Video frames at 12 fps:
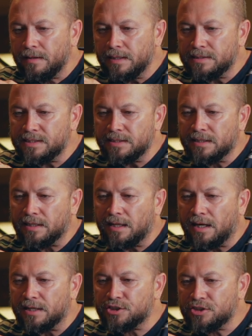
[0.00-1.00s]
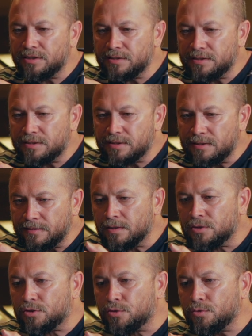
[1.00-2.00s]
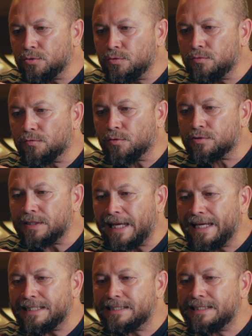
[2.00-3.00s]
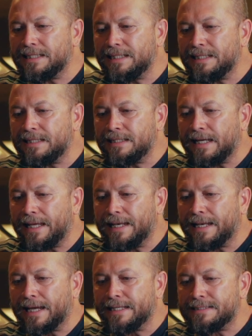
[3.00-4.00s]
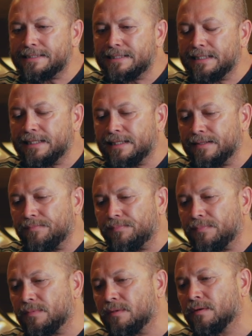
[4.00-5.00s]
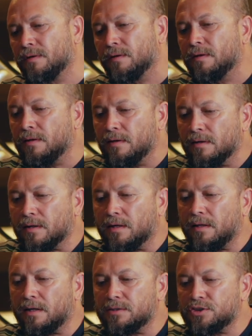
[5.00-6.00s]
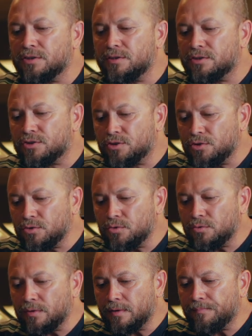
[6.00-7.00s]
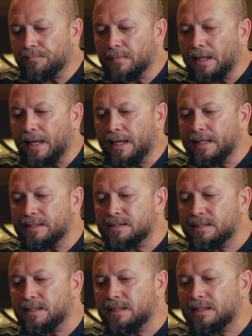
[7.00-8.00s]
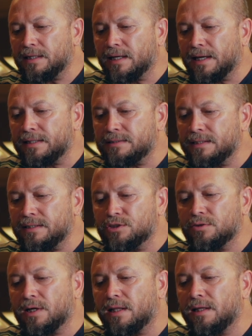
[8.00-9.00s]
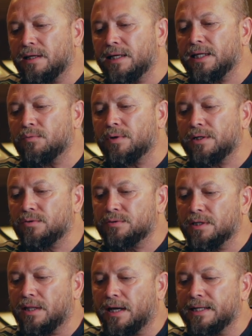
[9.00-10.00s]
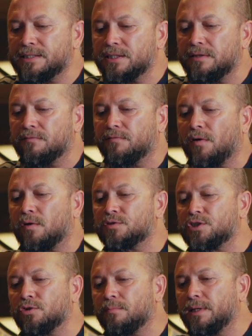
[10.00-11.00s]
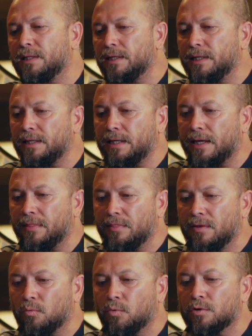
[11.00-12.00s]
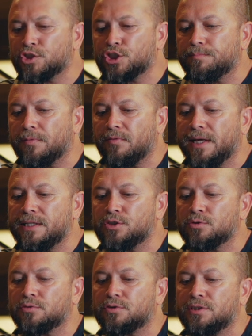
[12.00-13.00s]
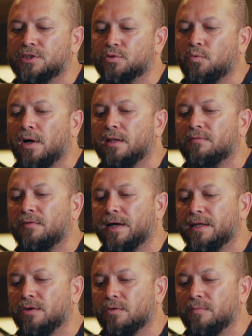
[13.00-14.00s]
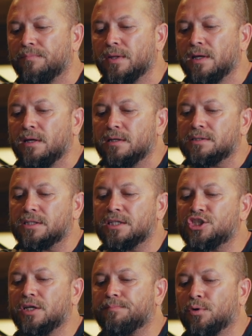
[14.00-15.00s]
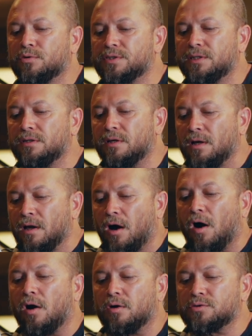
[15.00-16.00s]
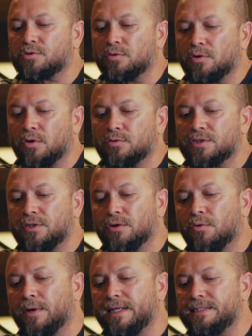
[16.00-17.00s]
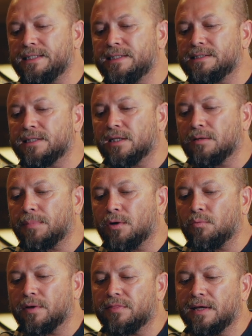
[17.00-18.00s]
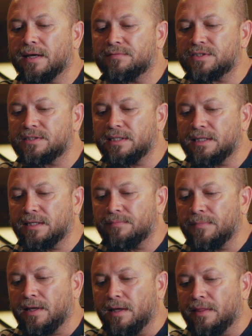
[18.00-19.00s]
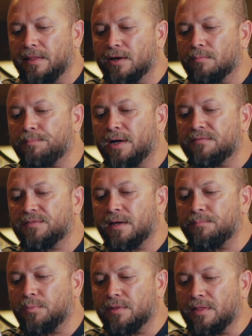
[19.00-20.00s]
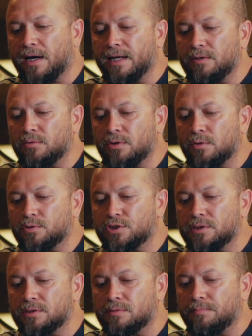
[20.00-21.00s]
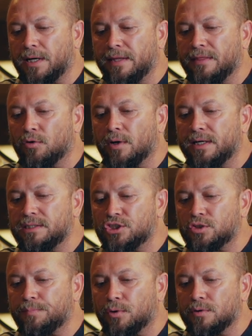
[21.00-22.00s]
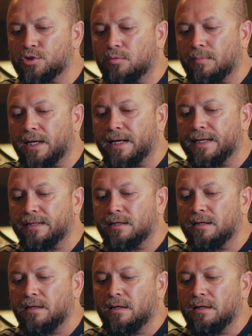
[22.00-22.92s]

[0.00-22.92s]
It's in Colossians 2, verse 18 and 19. Colossians 2, 18 and 19. Do not let anyone who delights in false humility and the worship of angels disqualify you. Such a person also goes into great detail about what they have seen. They are puffed up with idle notions by their unspiritual mind.